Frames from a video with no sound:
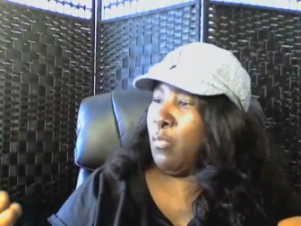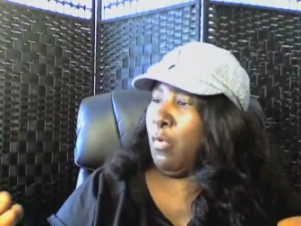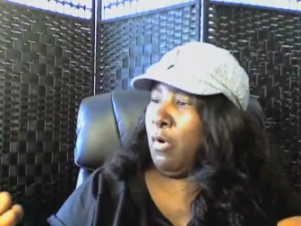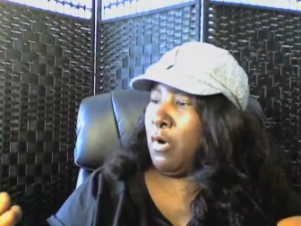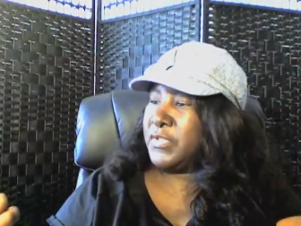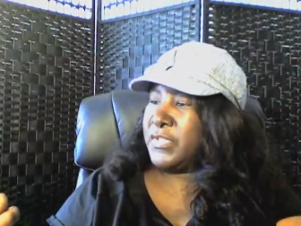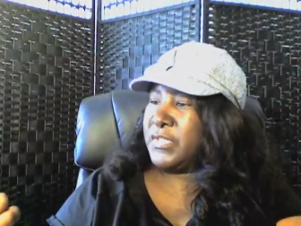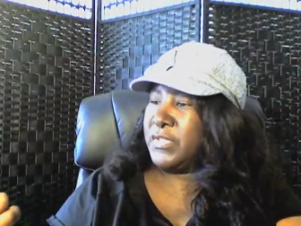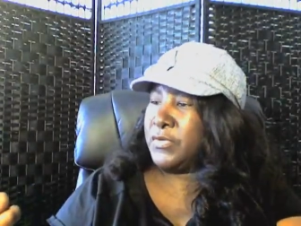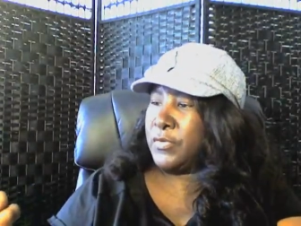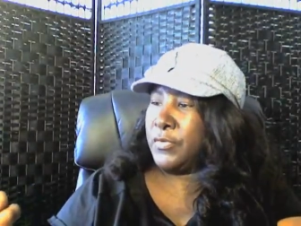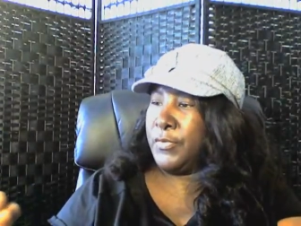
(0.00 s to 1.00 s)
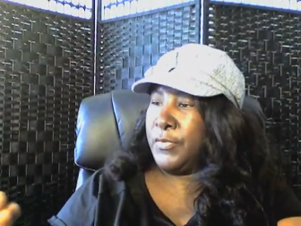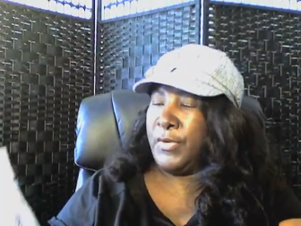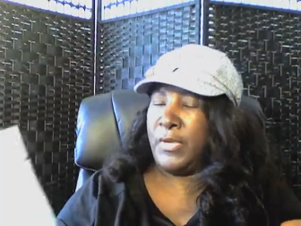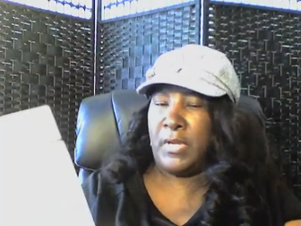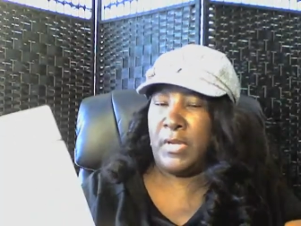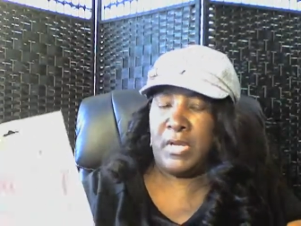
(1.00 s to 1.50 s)
wall sticker
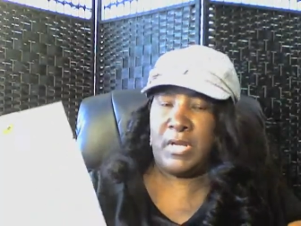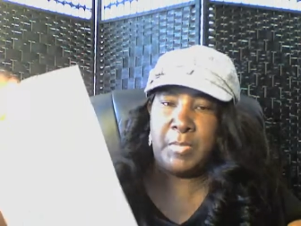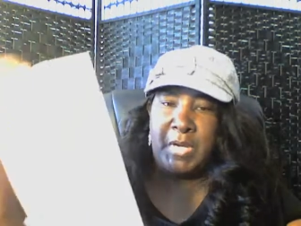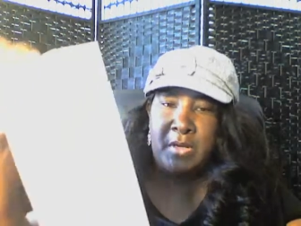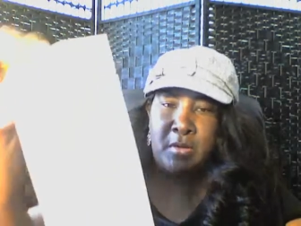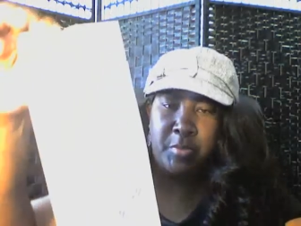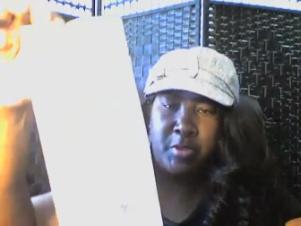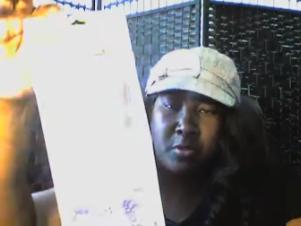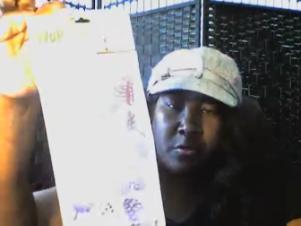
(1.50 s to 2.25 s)
and I'm not going to put it